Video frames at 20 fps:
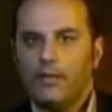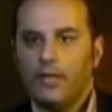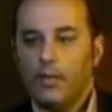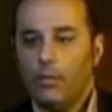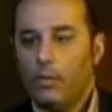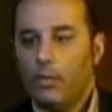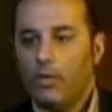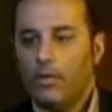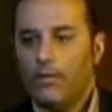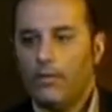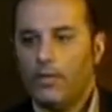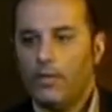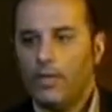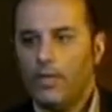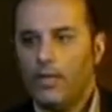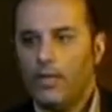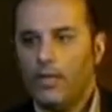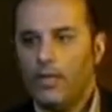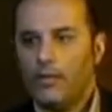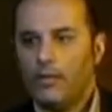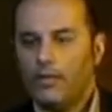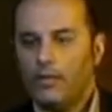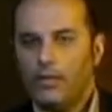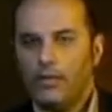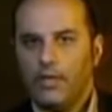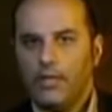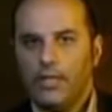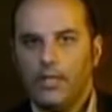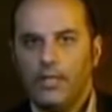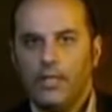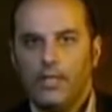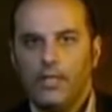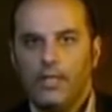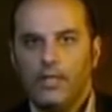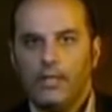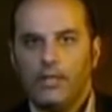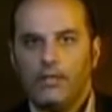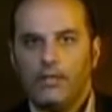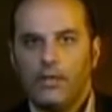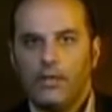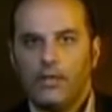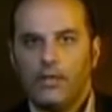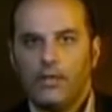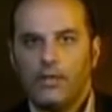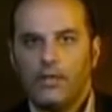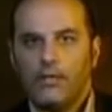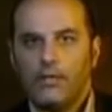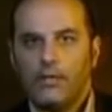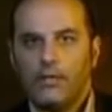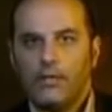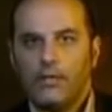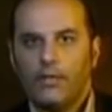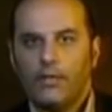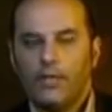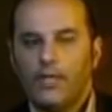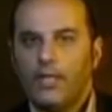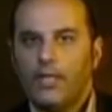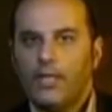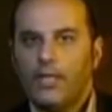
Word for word: a war of the gods or the destruction of the earth,